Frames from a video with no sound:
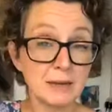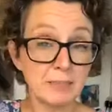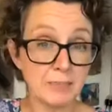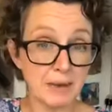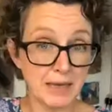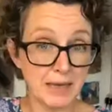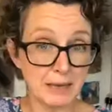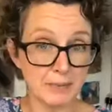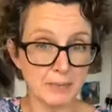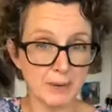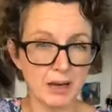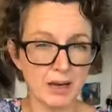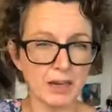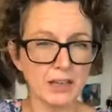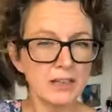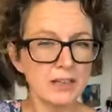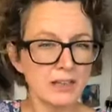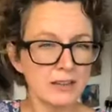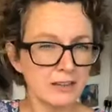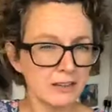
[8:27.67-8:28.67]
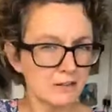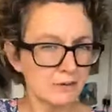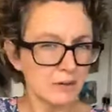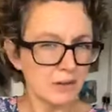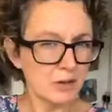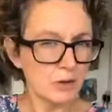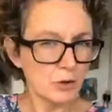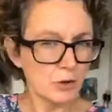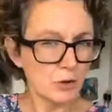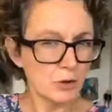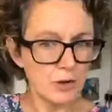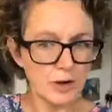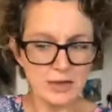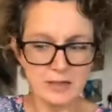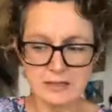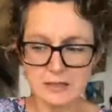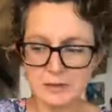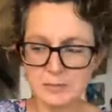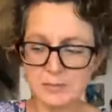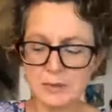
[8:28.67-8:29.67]
paper that's very
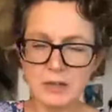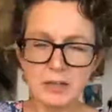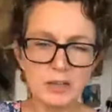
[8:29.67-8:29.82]
crisp.